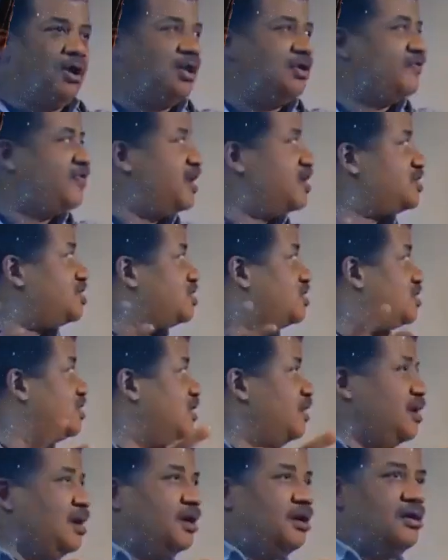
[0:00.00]
all of us
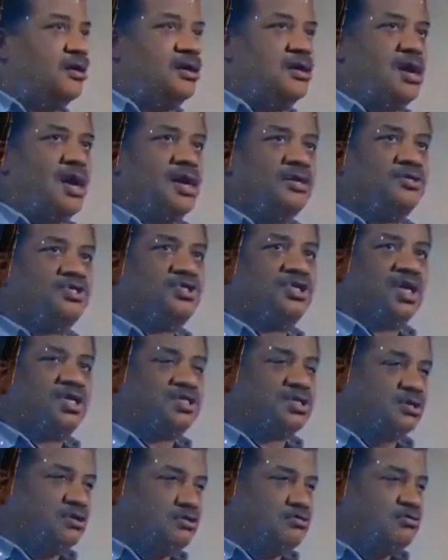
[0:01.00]
are not
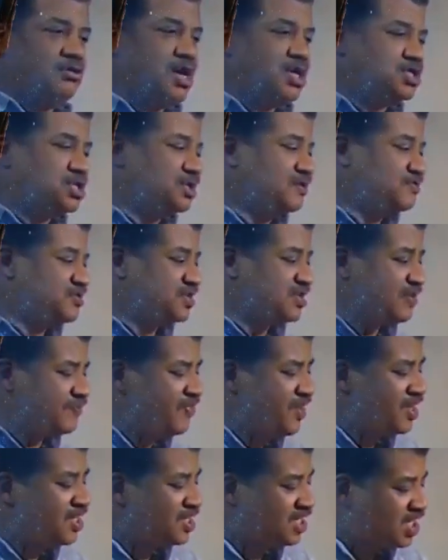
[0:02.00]
just the creation of
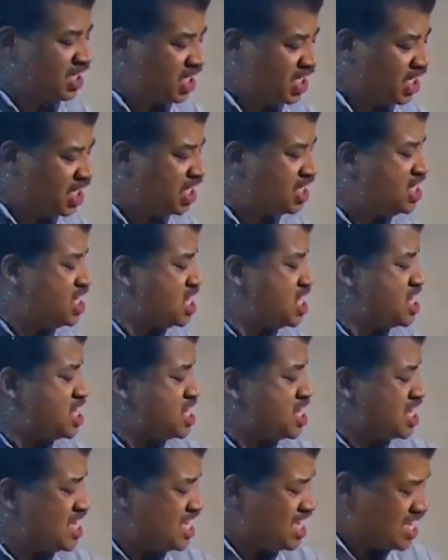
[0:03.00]
some kid
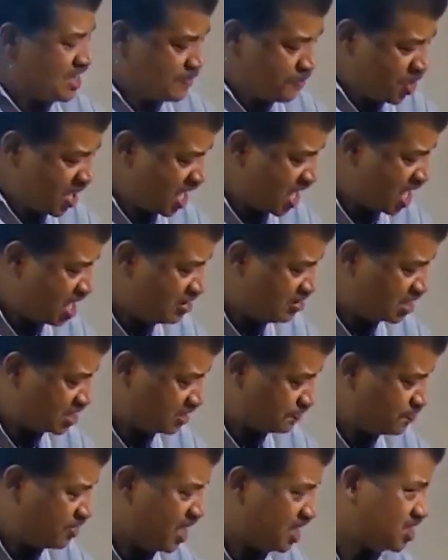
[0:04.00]
in a
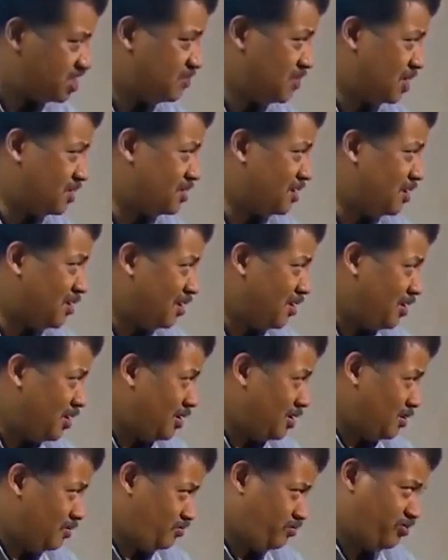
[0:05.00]
parent's basement
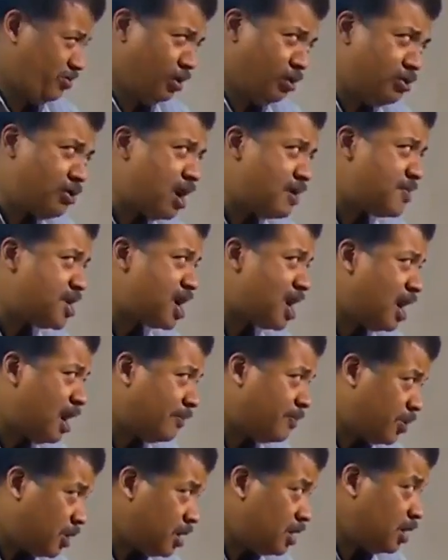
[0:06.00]
programming
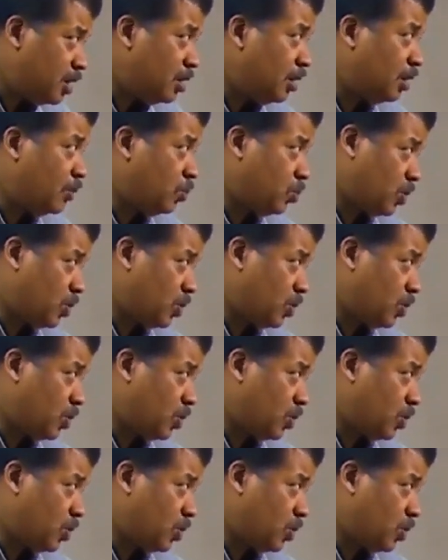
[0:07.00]
up a